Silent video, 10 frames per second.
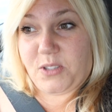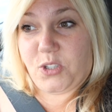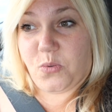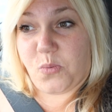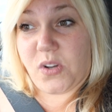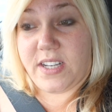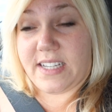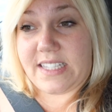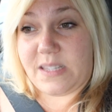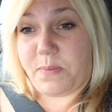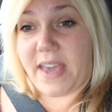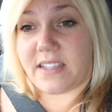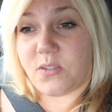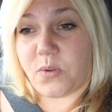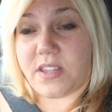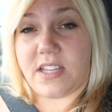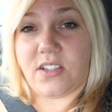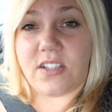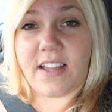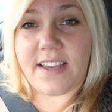you wouldn't expect what they
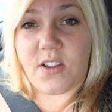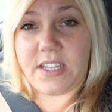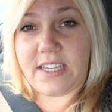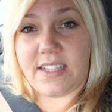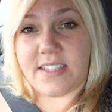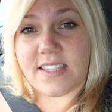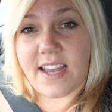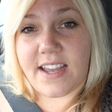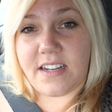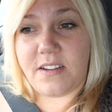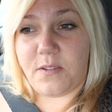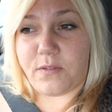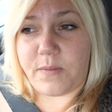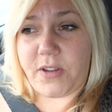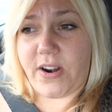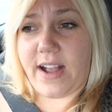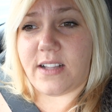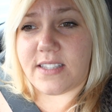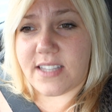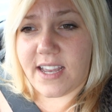look like on the inside from their
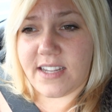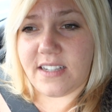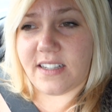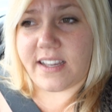outside.